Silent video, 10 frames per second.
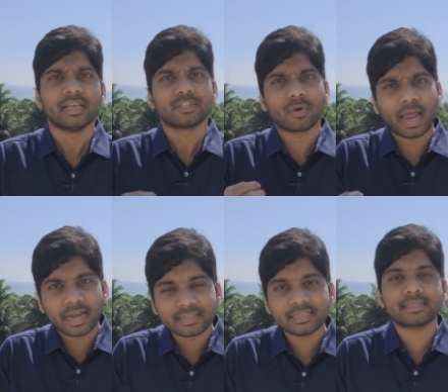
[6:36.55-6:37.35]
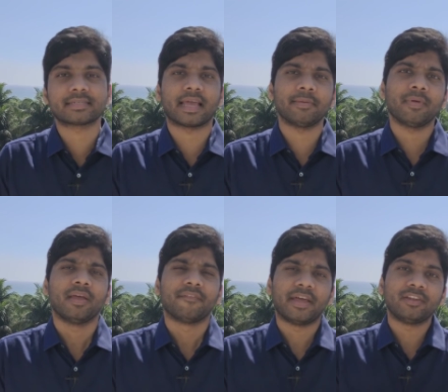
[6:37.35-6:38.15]
So at this time,
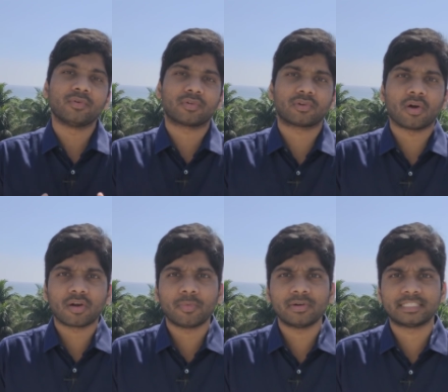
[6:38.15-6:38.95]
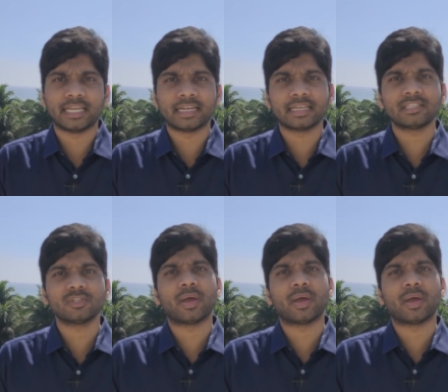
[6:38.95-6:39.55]
when you talk about Jenkins,